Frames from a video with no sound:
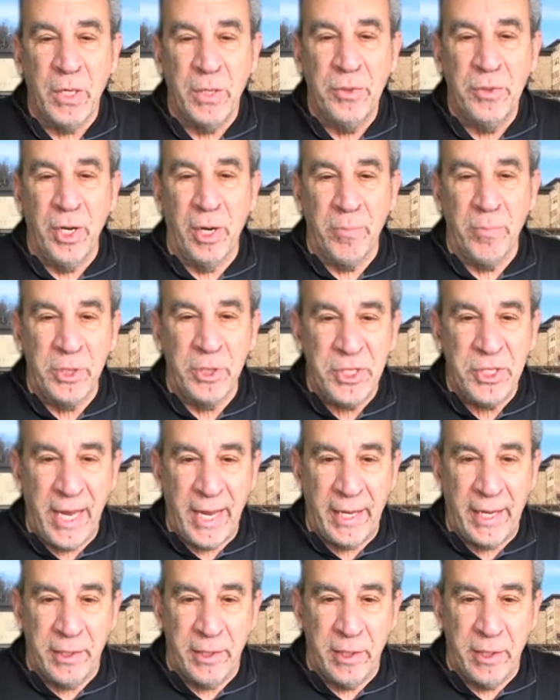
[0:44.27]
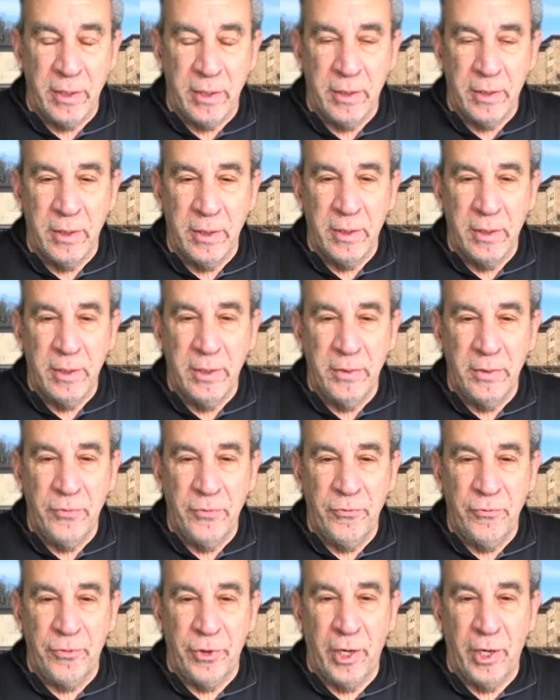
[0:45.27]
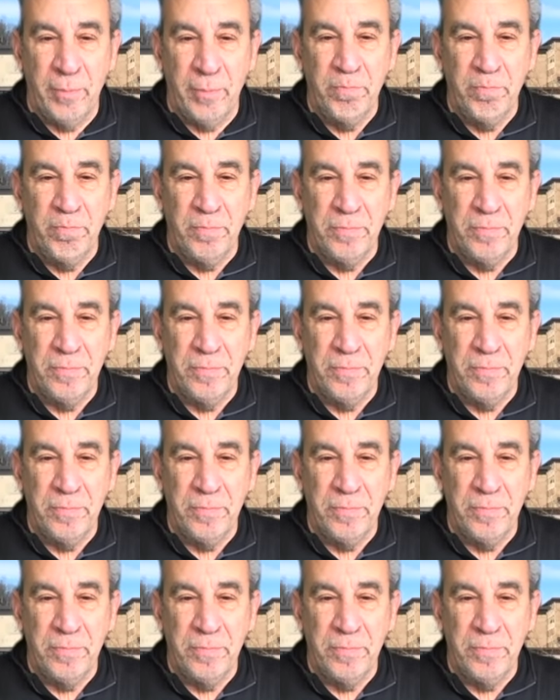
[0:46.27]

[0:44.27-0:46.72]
number 10 from